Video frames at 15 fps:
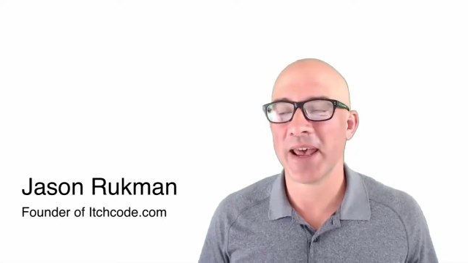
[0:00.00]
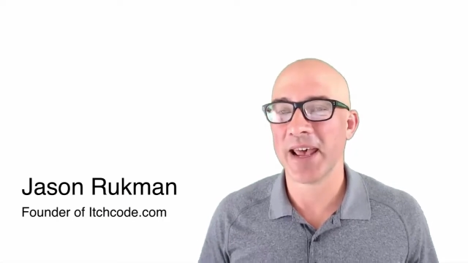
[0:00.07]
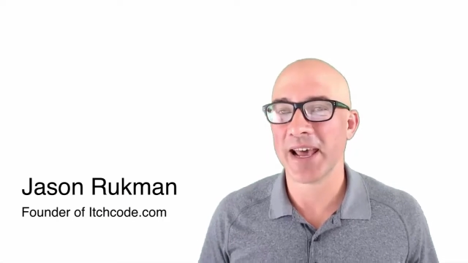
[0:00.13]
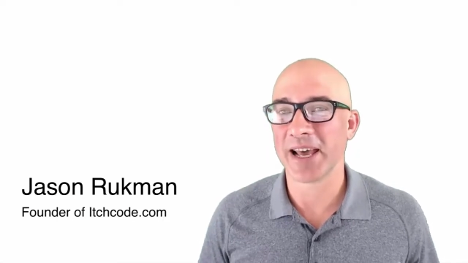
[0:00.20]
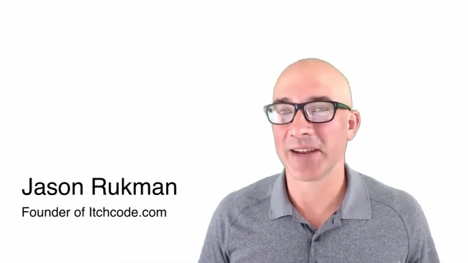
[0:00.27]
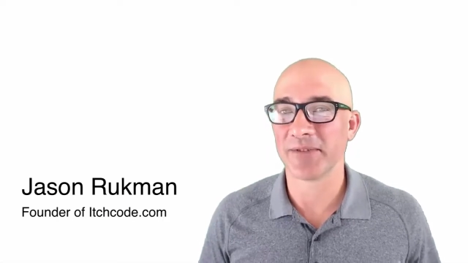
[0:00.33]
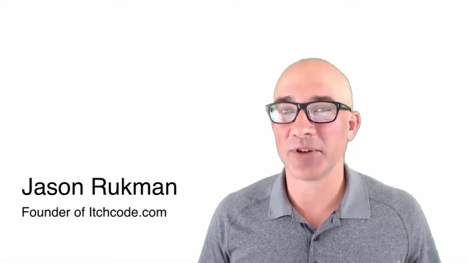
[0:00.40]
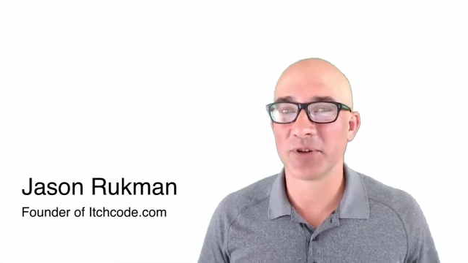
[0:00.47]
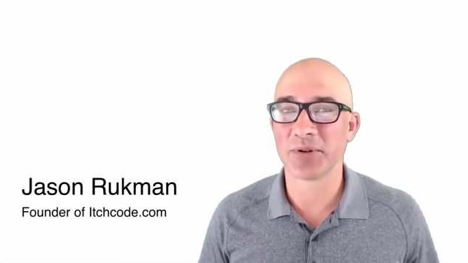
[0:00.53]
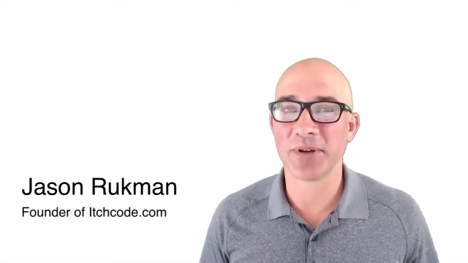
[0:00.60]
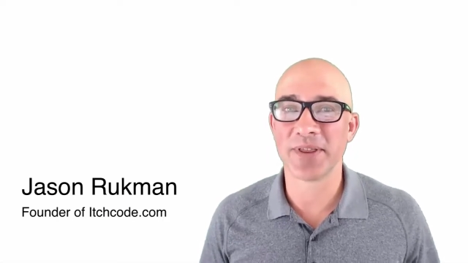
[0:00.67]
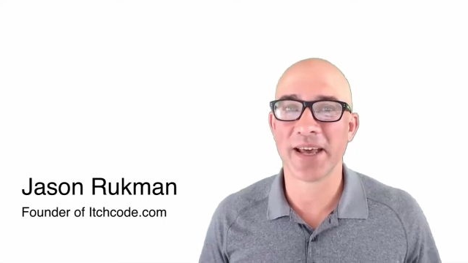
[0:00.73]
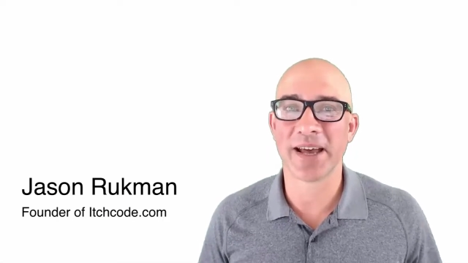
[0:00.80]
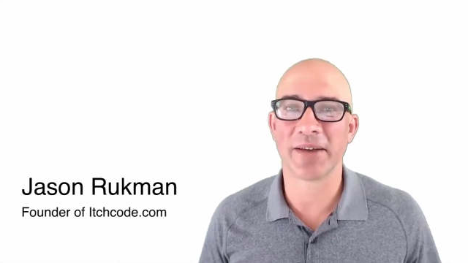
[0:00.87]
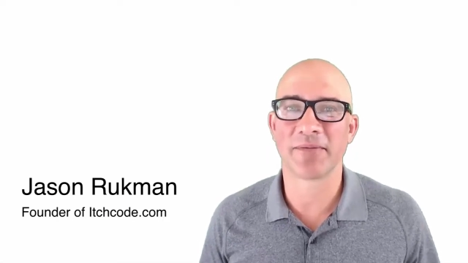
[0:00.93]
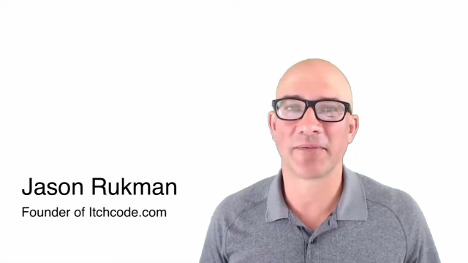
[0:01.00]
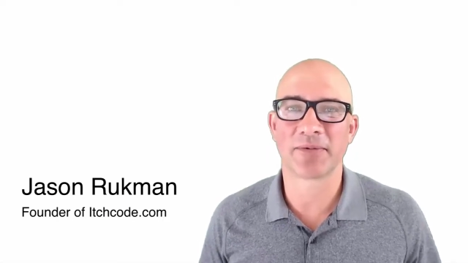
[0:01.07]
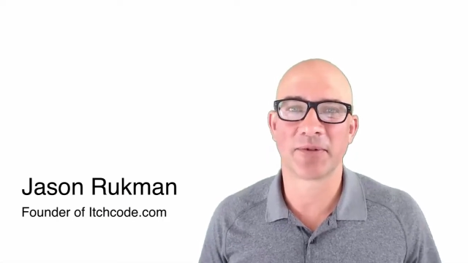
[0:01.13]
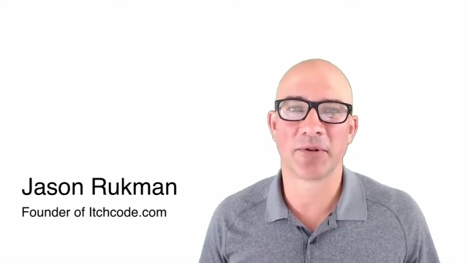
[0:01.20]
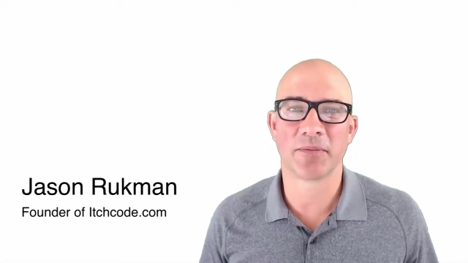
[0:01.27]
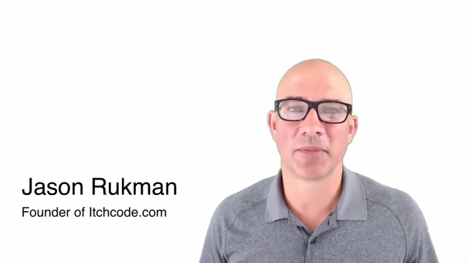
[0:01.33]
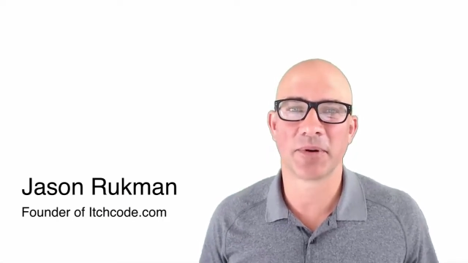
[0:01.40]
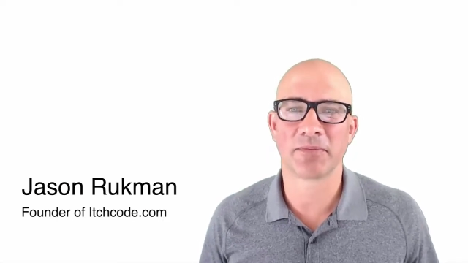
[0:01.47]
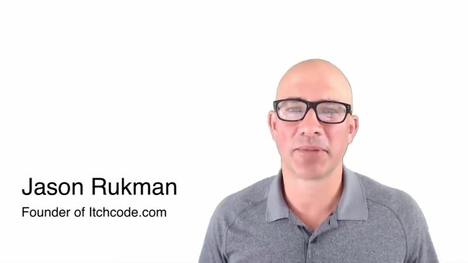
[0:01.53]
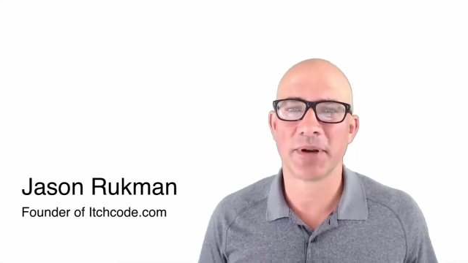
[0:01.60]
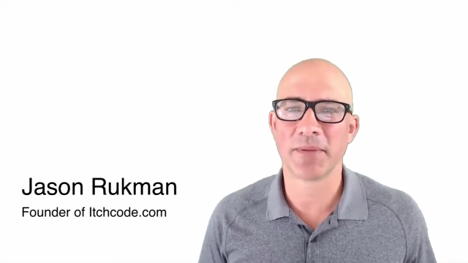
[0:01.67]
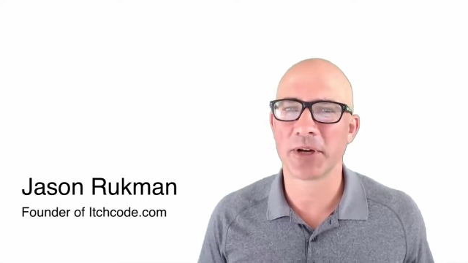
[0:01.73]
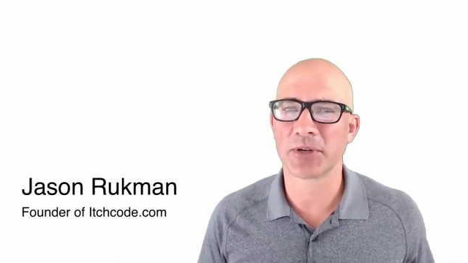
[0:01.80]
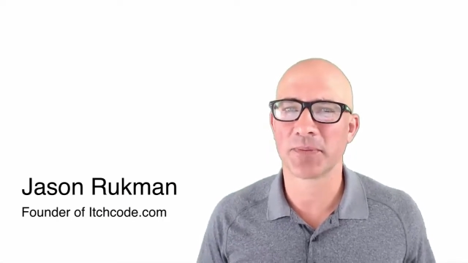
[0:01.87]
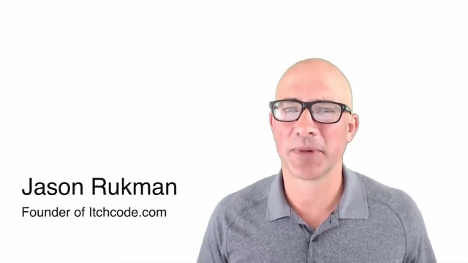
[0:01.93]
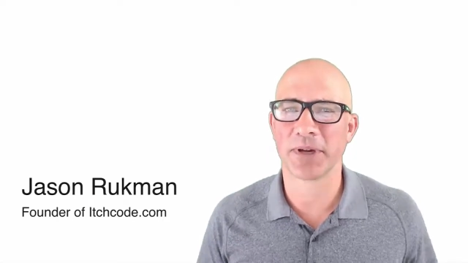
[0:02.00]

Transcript: And I've enjoyed that for pretty much my